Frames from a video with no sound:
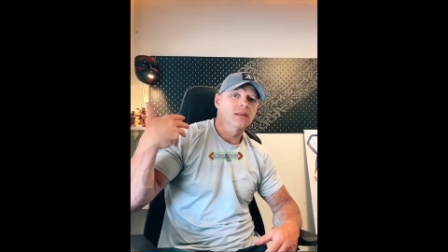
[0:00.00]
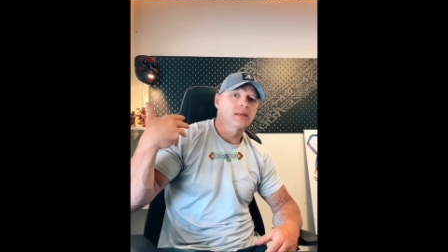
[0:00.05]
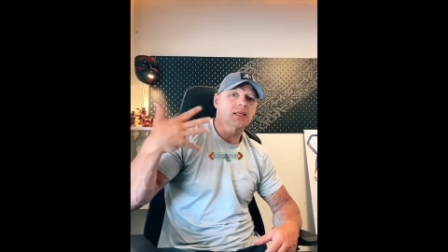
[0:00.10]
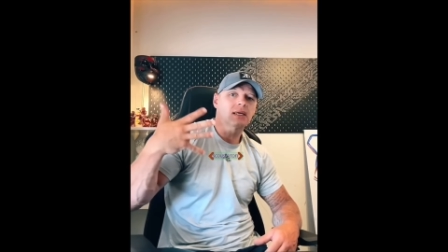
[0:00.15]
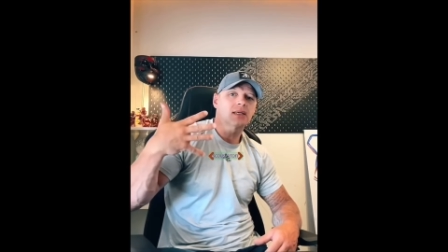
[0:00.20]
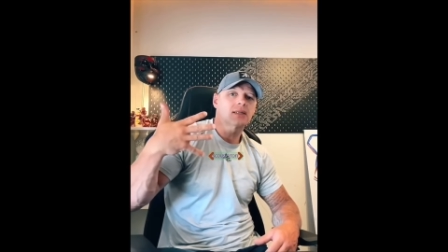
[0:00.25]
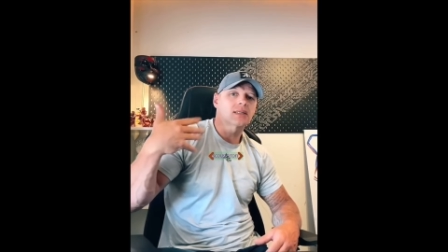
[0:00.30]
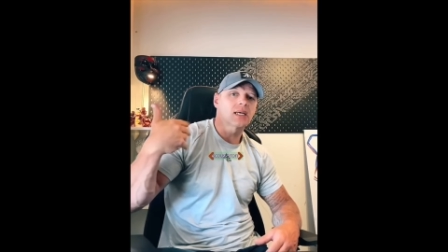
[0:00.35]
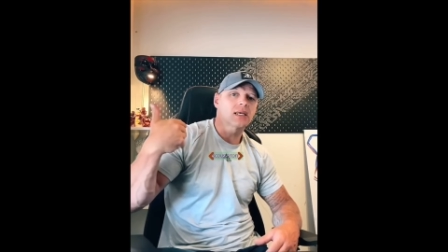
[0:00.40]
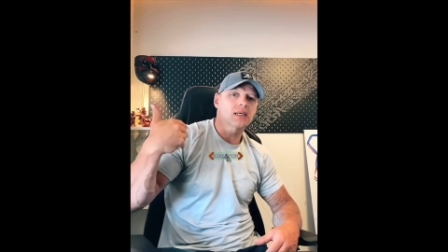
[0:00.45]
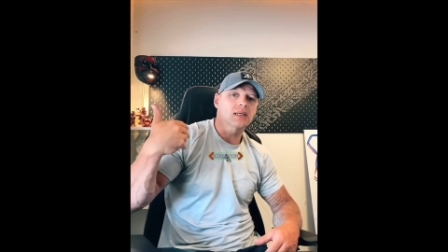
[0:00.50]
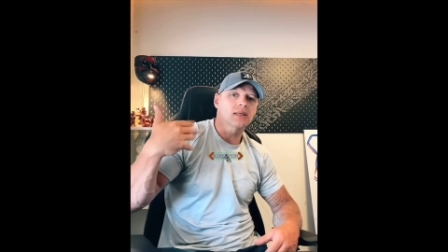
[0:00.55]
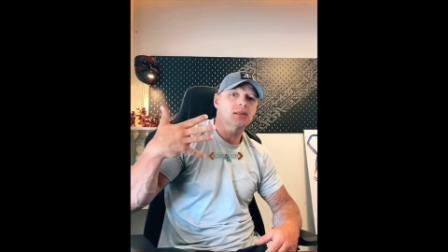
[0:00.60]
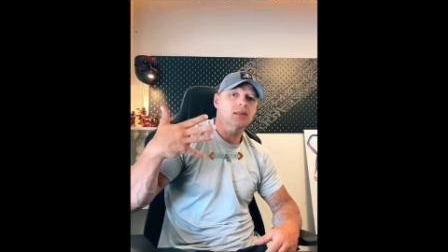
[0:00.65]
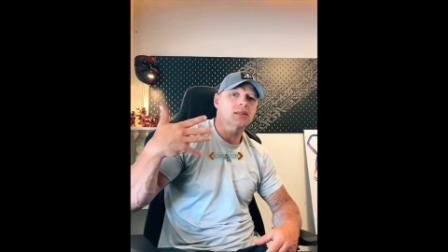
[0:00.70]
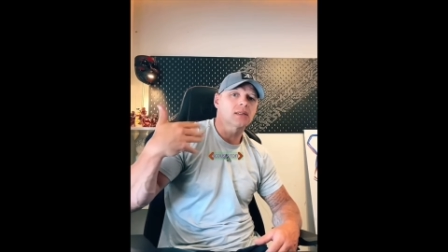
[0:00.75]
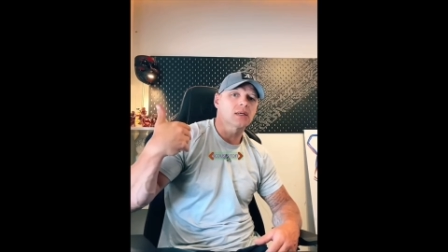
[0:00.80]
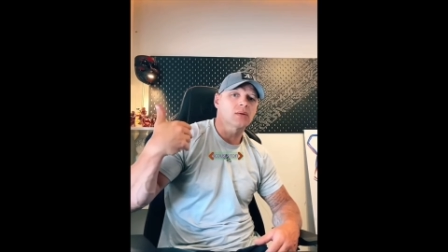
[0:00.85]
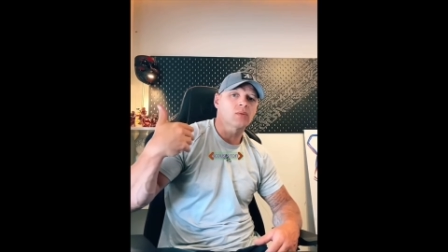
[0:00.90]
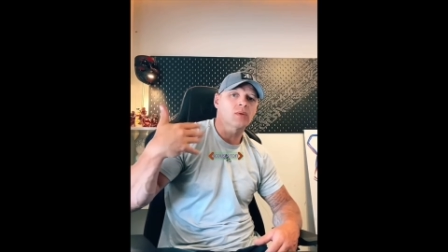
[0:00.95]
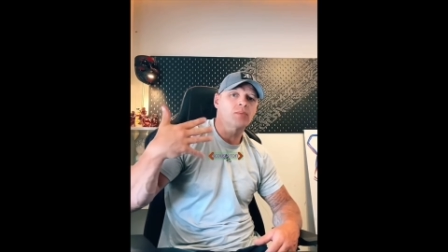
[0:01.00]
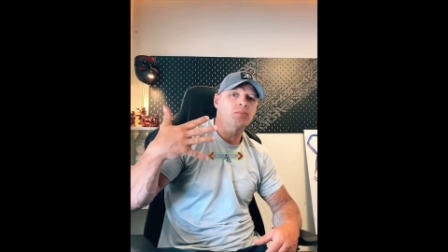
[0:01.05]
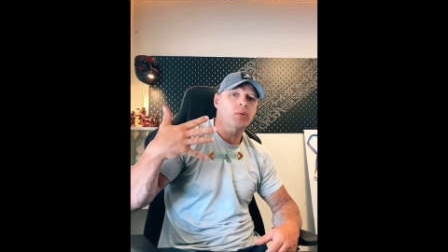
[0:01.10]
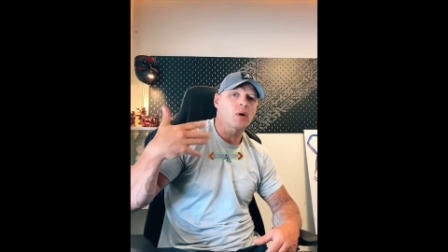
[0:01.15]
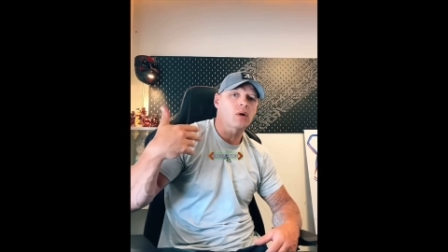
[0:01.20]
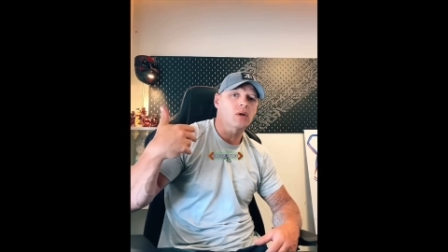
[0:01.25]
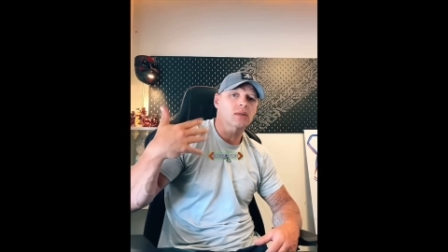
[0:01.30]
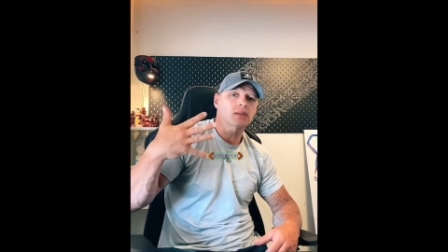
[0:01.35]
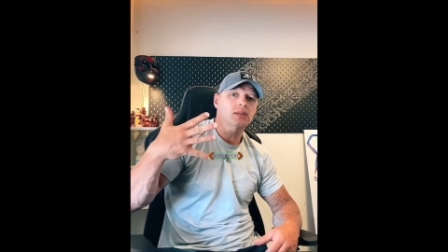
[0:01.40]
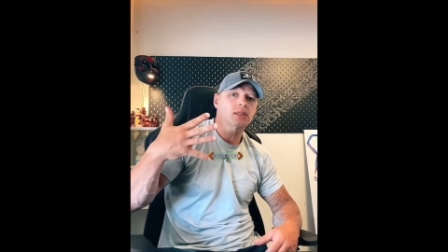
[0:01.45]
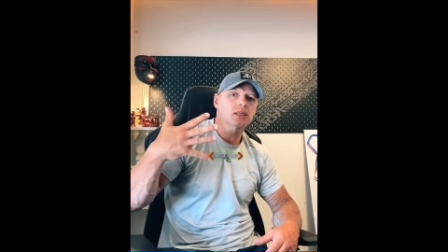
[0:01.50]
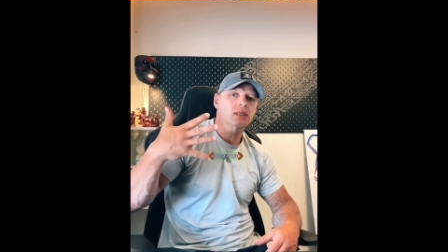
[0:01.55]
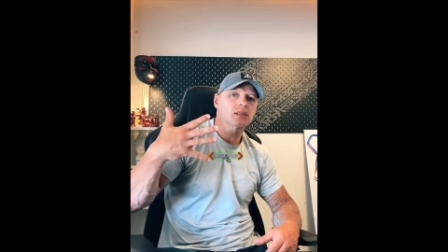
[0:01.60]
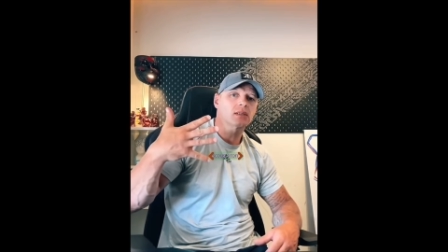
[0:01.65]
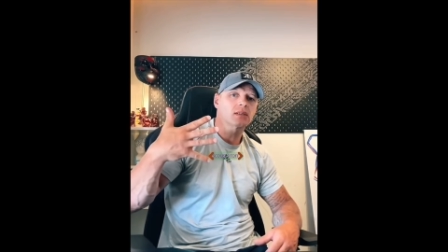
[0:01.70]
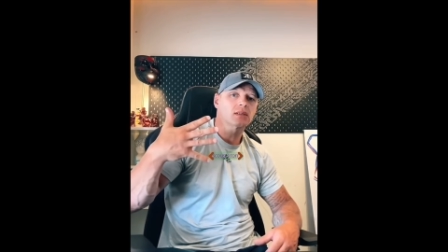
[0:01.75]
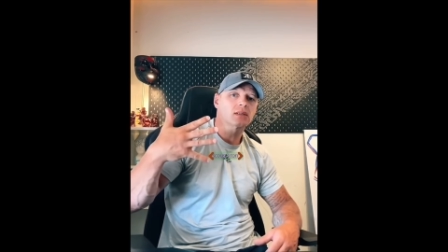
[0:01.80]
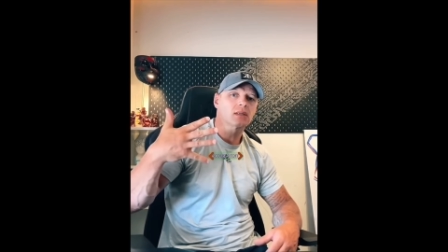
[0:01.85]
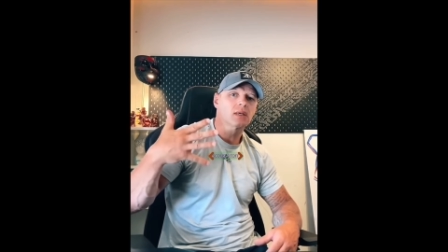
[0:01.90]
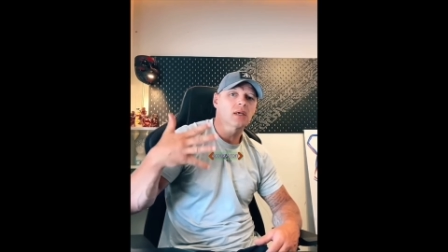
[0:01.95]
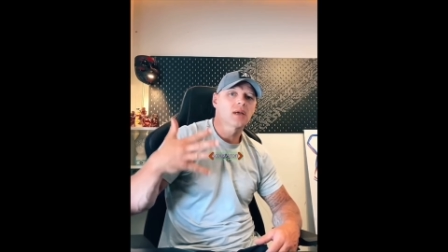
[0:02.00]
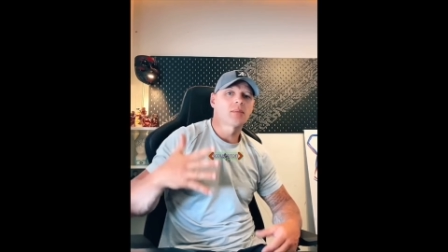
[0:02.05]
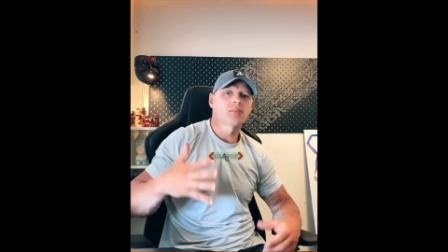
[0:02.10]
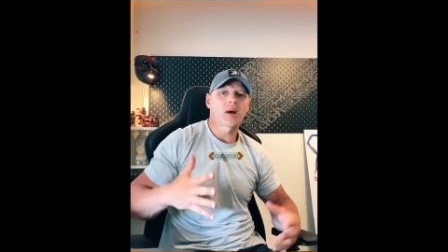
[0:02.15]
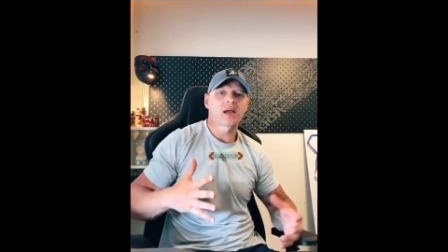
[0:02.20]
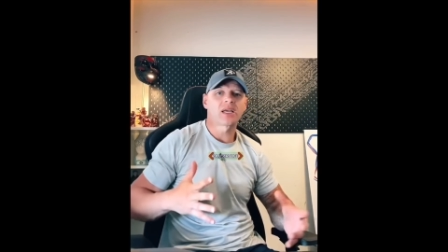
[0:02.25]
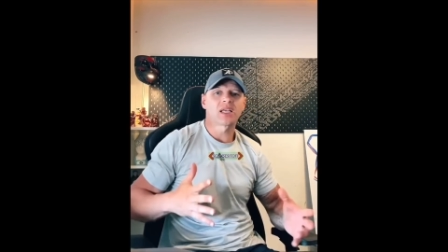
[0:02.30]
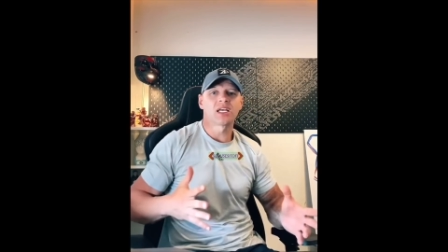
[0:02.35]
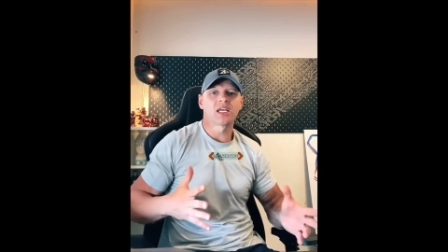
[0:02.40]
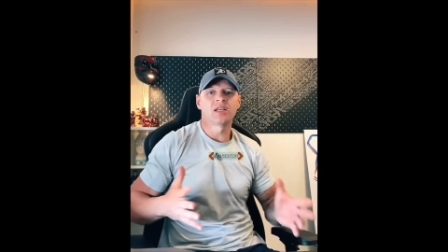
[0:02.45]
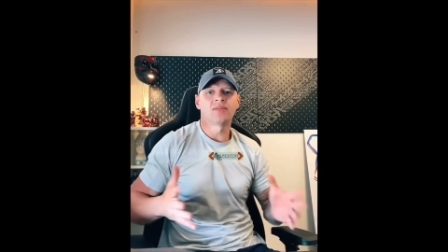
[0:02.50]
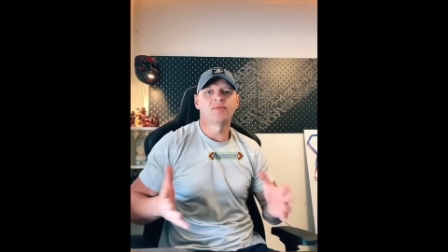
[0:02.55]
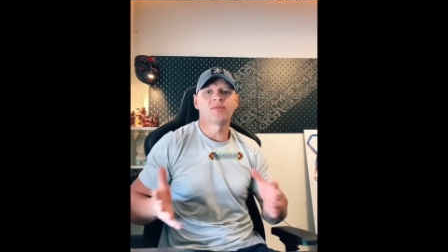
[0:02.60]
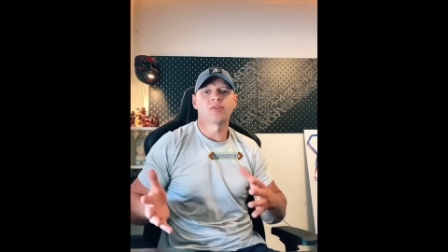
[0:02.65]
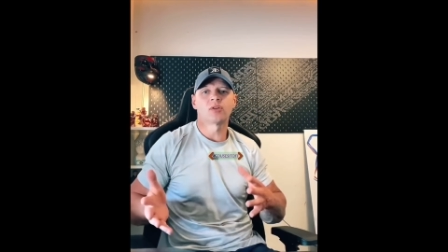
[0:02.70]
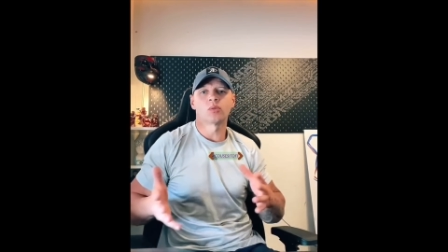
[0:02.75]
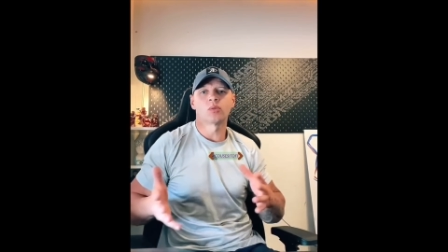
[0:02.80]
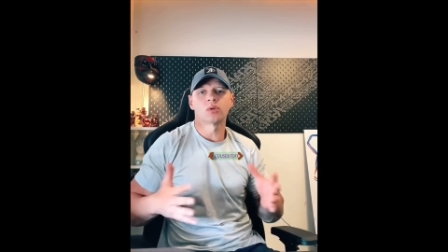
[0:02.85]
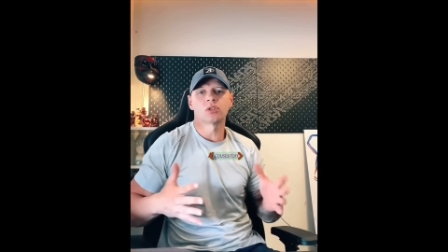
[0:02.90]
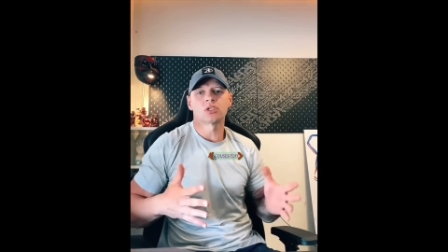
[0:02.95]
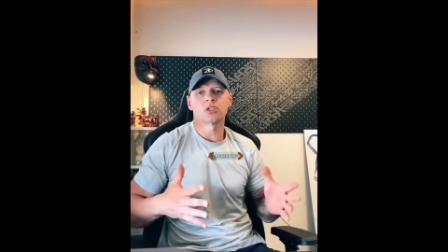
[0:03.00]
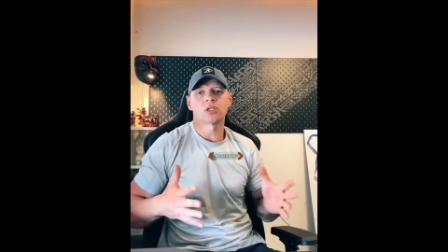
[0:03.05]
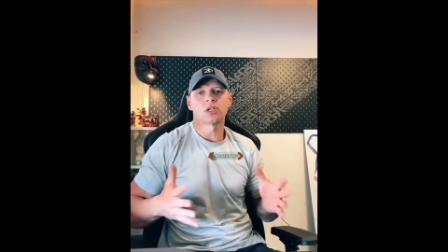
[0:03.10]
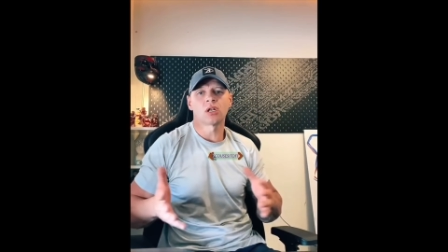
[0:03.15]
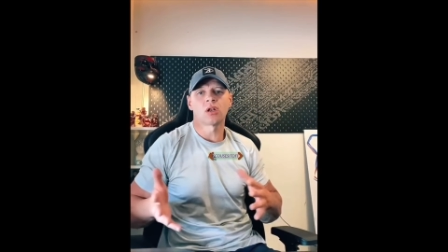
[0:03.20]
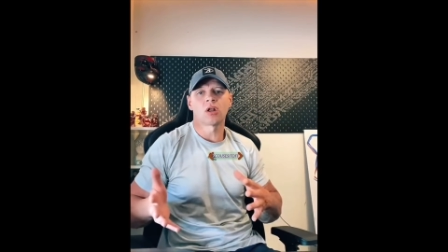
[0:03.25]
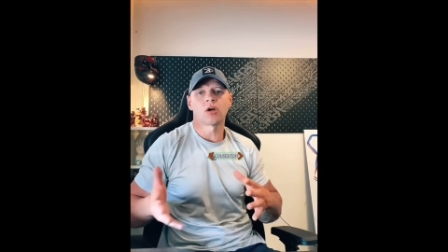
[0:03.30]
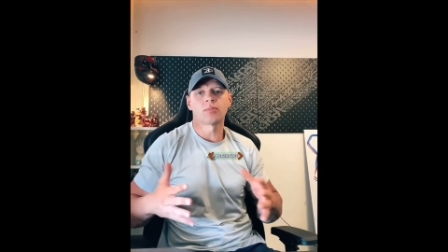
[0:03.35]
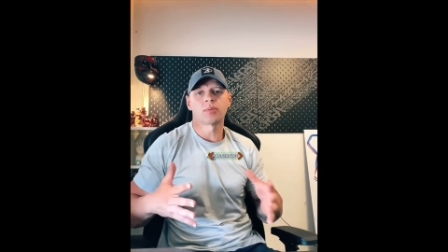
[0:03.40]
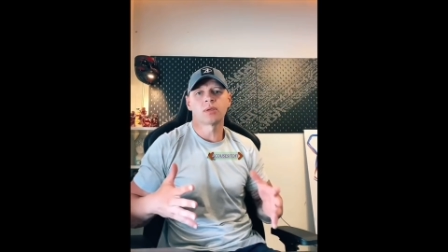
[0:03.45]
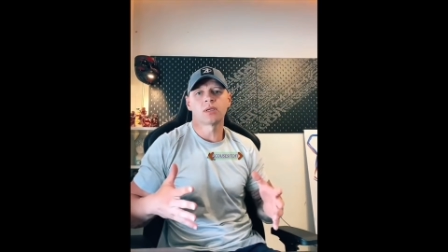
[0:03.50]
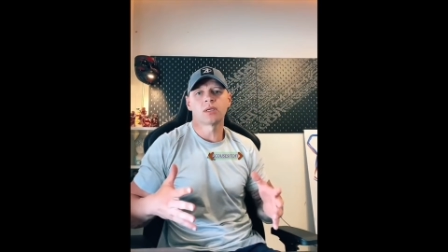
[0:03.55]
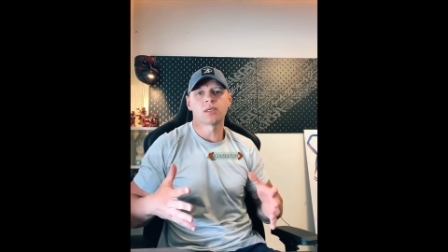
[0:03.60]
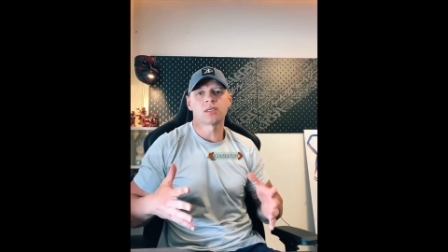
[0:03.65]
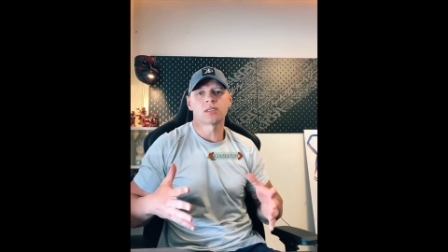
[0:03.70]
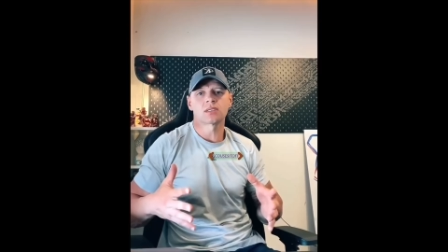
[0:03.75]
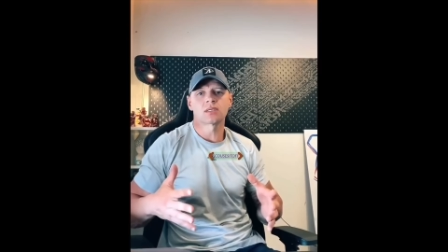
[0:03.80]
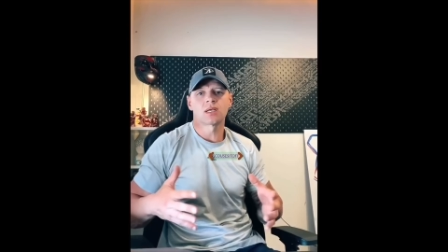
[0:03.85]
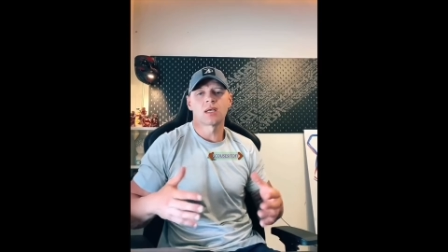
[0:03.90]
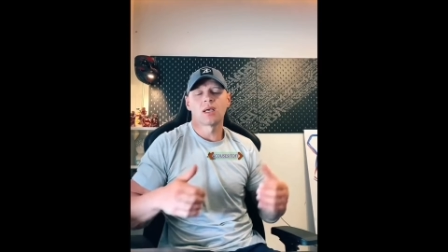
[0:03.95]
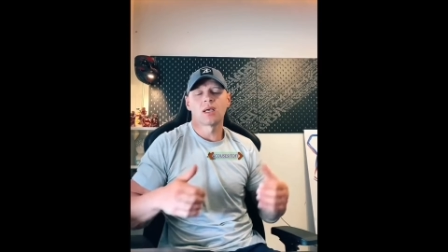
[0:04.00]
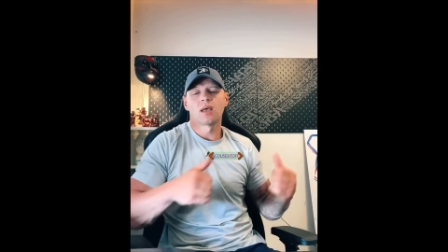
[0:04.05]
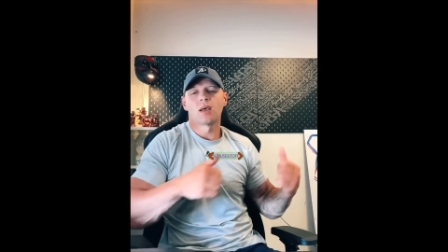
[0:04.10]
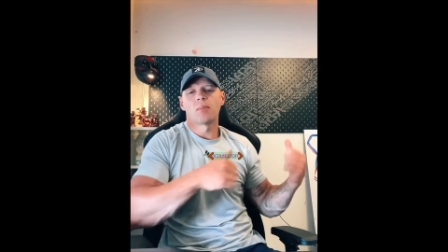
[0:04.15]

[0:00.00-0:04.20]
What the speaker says: dictating shit with politics, by influencing the lobbies,